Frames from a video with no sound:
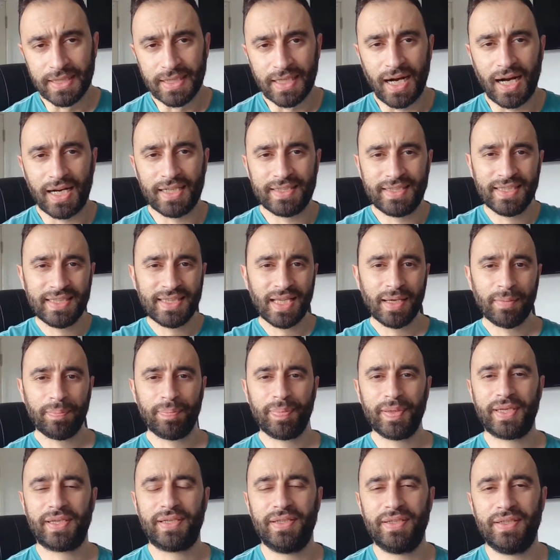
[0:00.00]
I did that
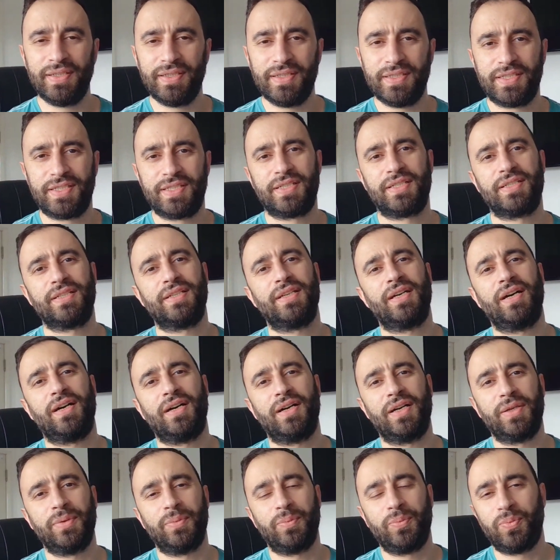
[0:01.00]
because
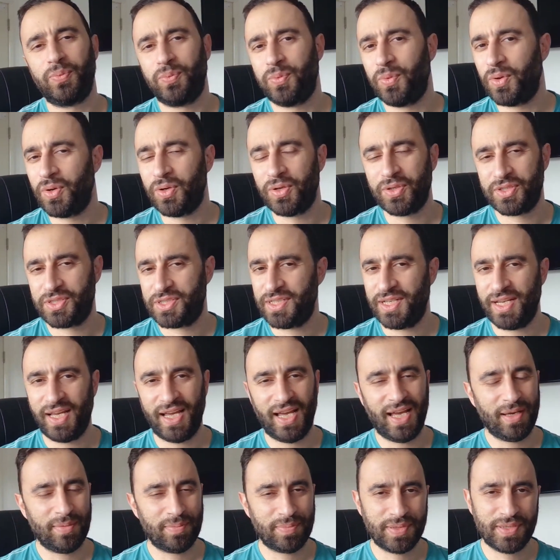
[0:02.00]
I was
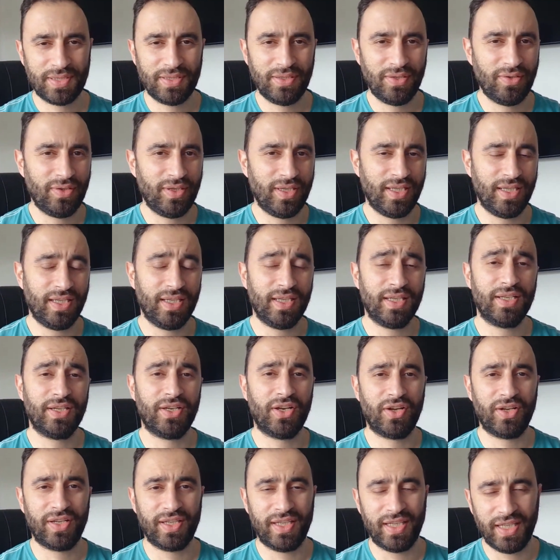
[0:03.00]
absolutely
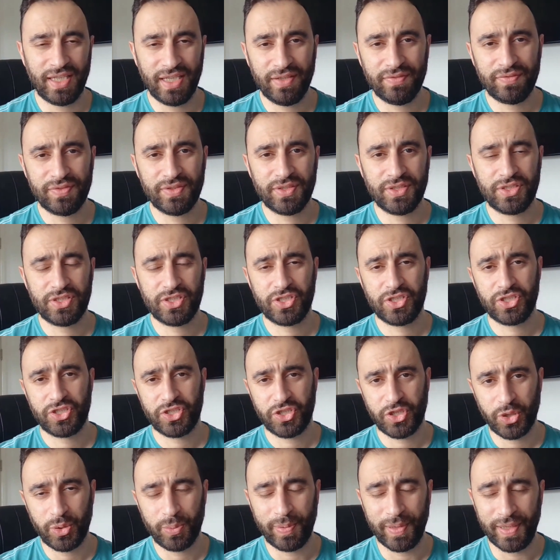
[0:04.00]
naive and
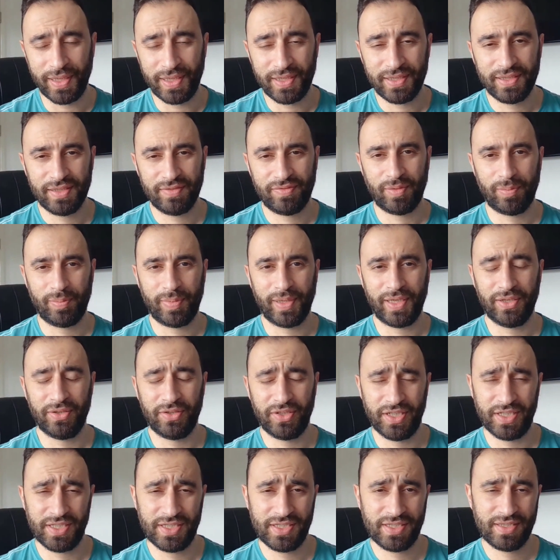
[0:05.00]
stupid, if I'm being
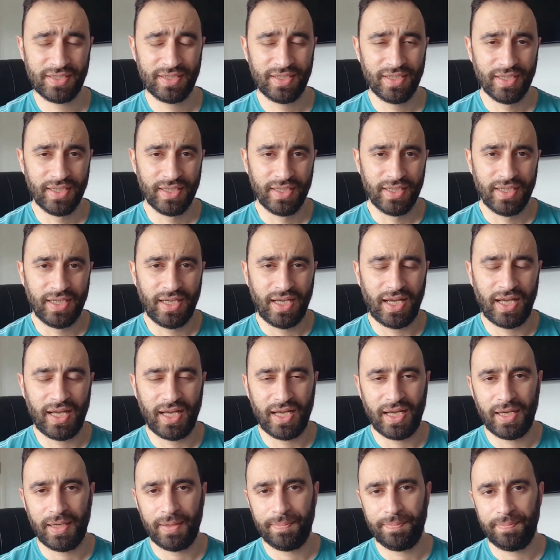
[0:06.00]
honest.
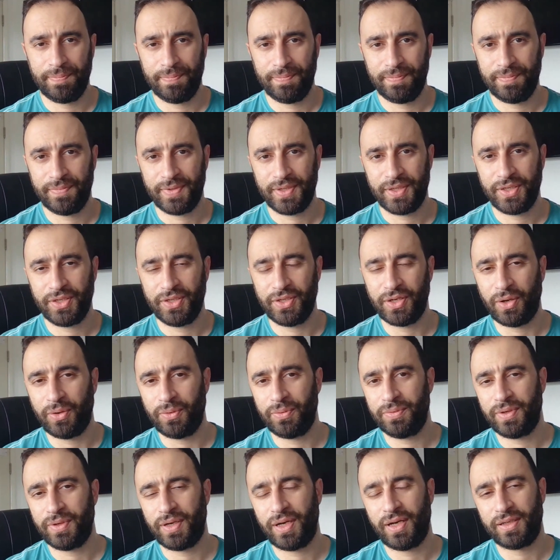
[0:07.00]
You know,
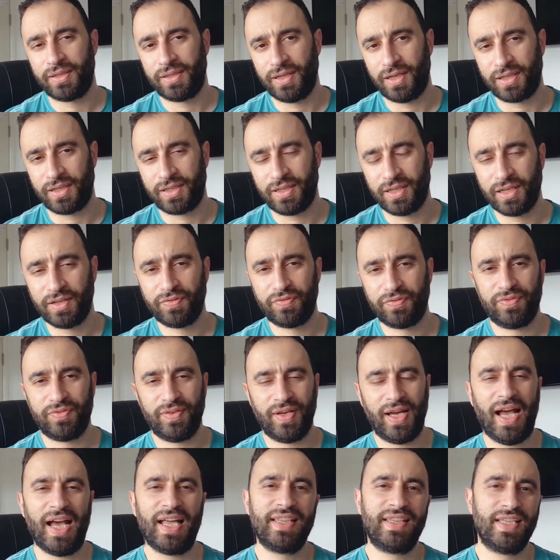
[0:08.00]
I kind of
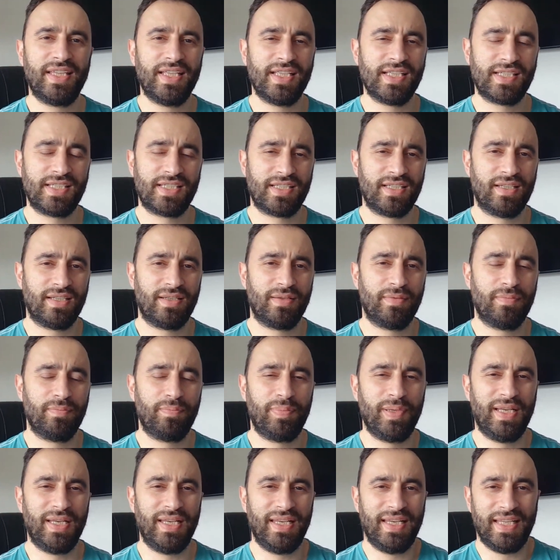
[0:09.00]
had this
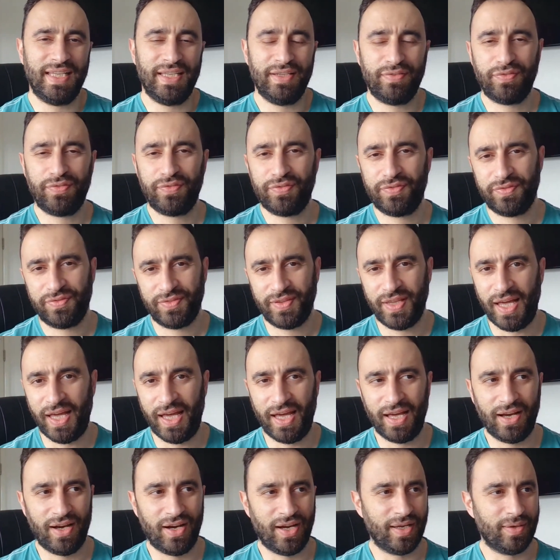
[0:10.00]
belief
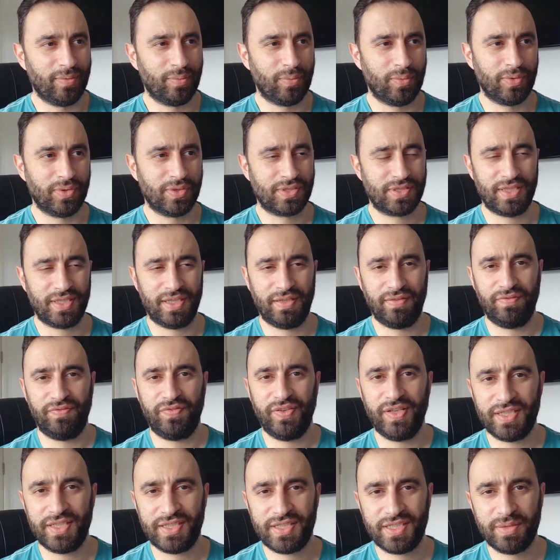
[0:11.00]
that I was
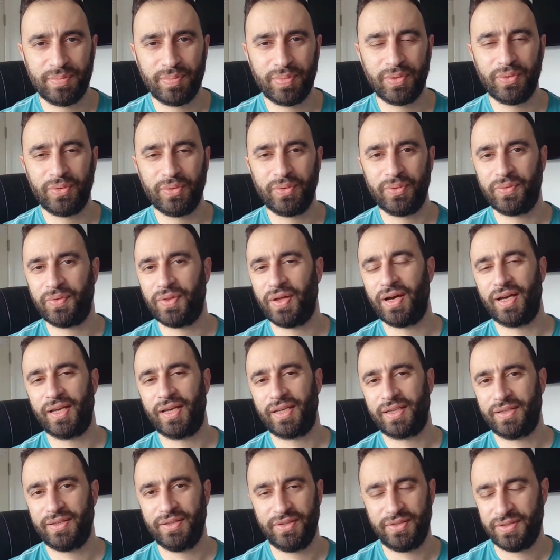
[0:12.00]
invincible, that I
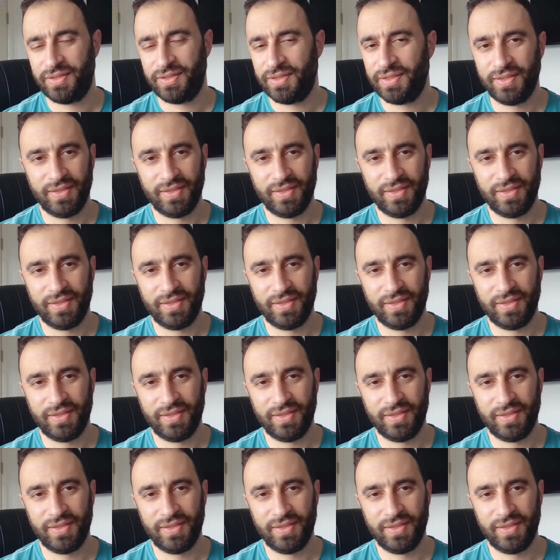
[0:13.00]
could